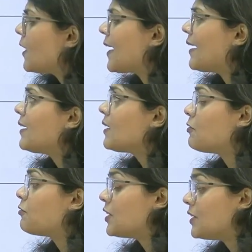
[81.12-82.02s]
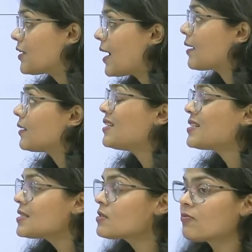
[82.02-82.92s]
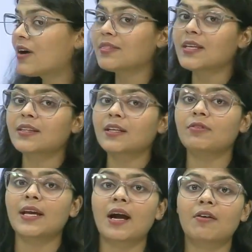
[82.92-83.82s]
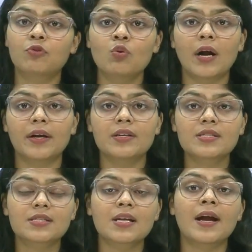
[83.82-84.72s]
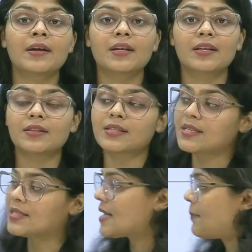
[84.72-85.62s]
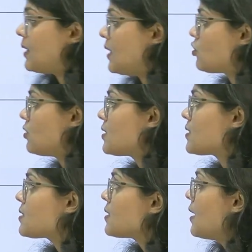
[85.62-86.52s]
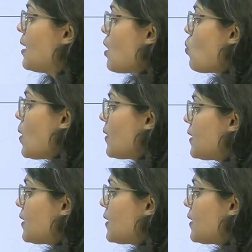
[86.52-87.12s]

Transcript: are getting different rank? This is one thing that we have to understand in this examination. This is one